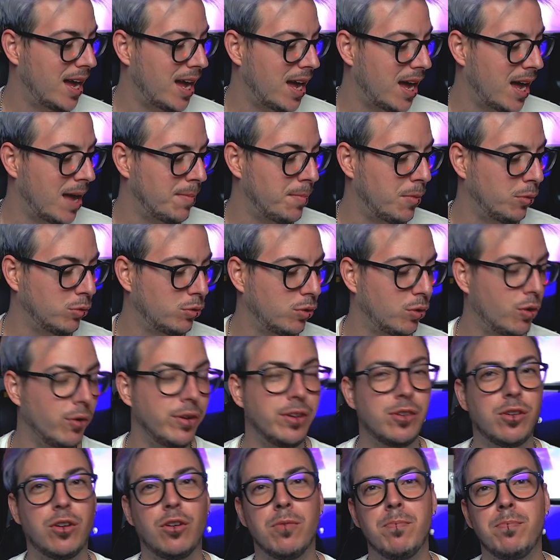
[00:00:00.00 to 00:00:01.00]
I'm also going
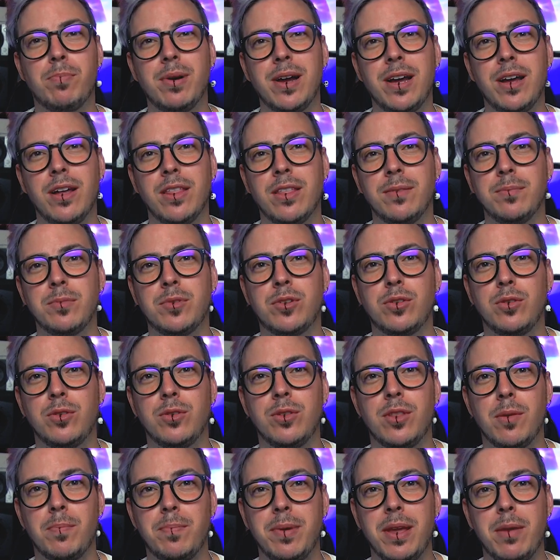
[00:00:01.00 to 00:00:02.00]
to compare them to
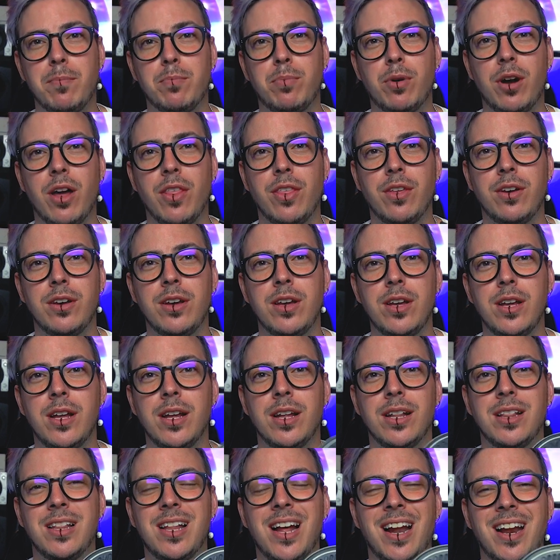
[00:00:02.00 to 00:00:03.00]
the big brother,
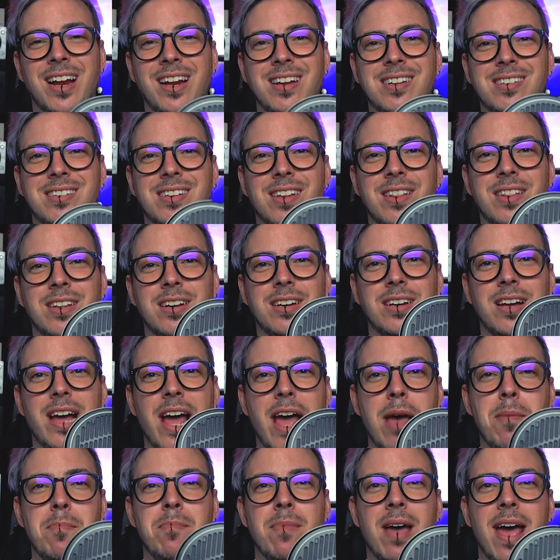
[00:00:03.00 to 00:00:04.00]
that is the
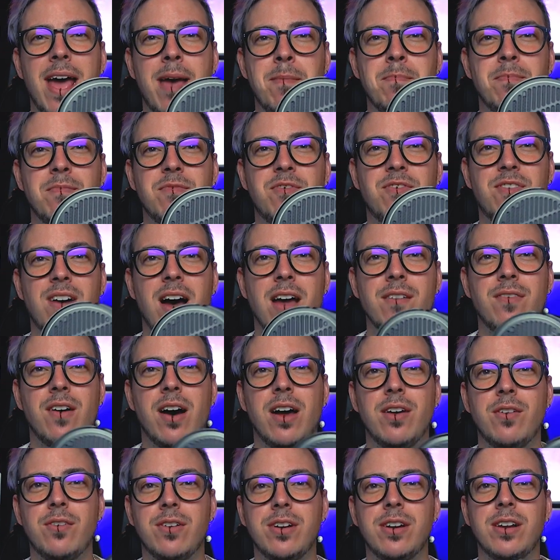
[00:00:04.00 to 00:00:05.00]

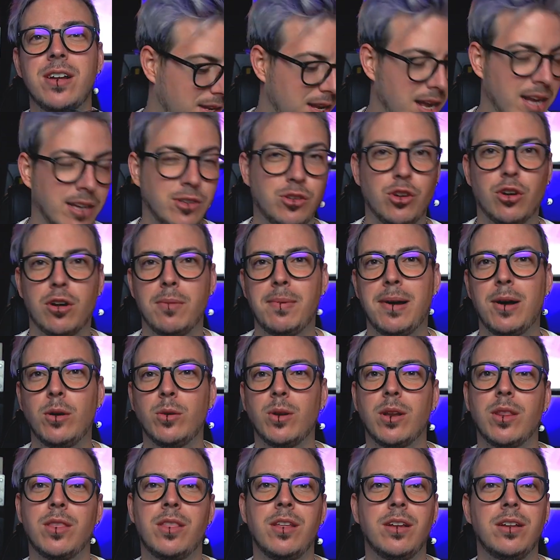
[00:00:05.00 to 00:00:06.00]
MM-500, and talk
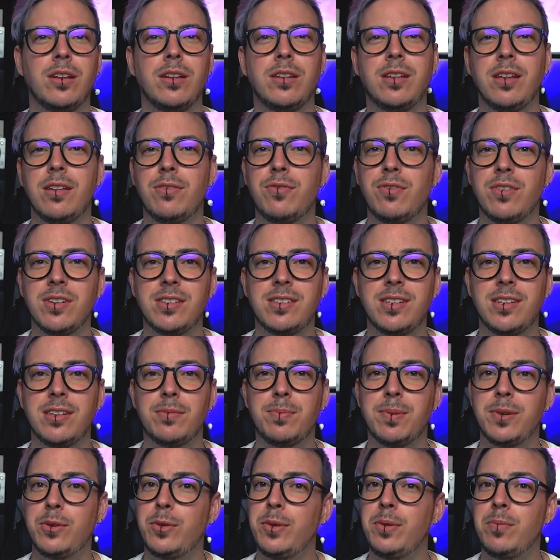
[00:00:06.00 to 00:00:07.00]
about the differences
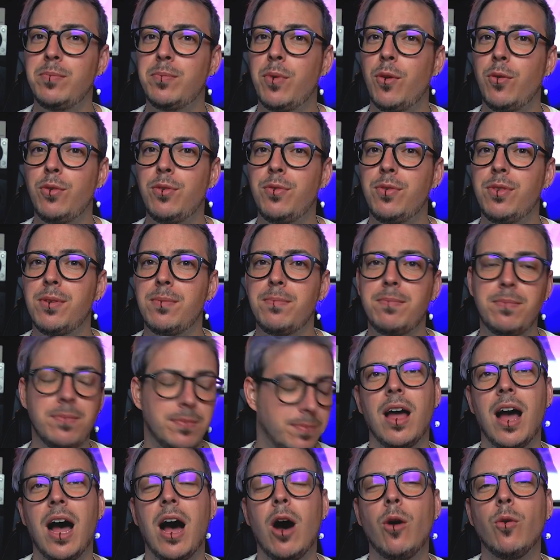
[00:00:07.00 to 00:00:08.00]
between both of them,
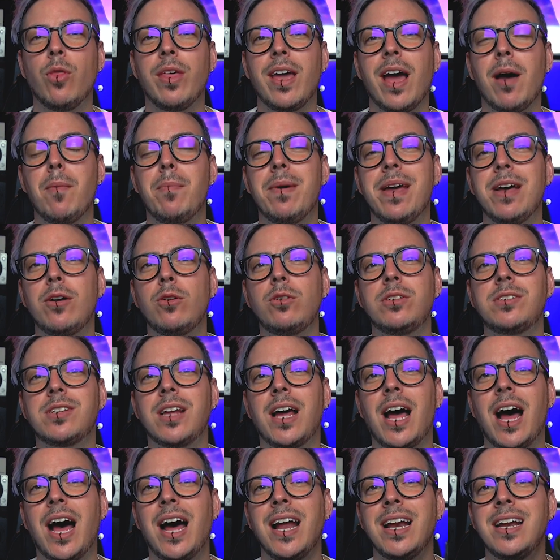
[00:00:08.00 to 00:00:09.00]
how they are built
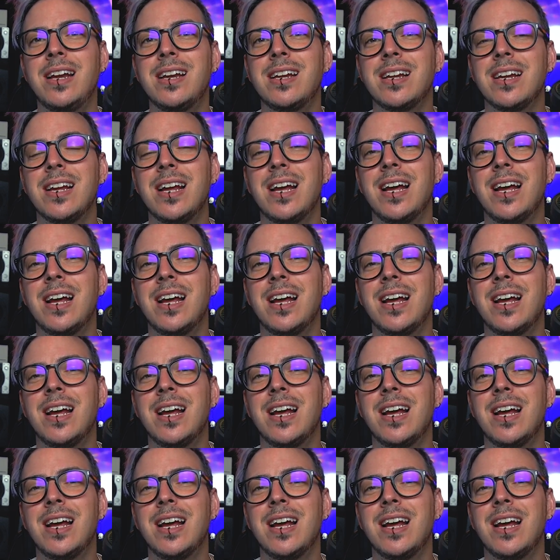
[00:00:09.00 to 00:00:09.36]
and